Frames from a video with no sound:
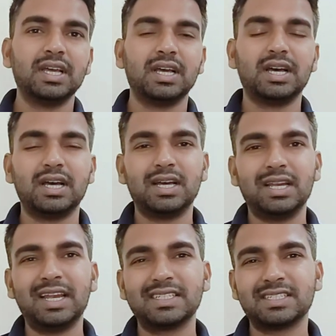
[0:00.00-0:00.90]

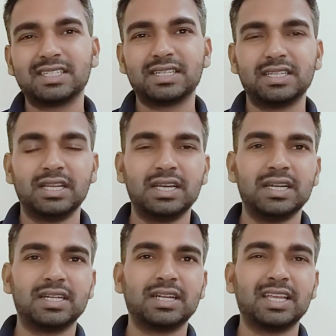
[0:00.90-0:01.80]
Let's
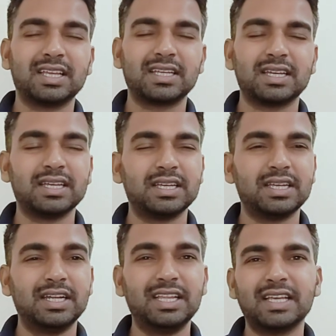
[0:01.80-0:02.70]
take
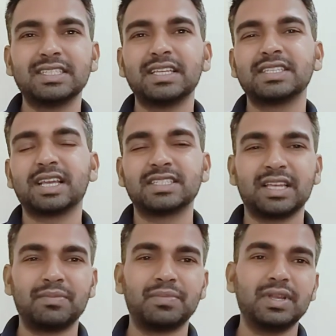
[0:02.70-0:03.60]
India's as an
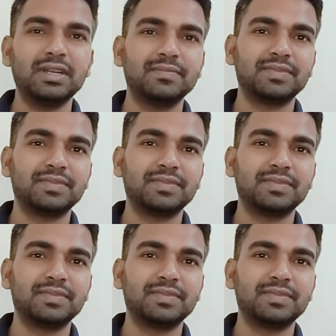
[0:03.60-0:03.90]
example.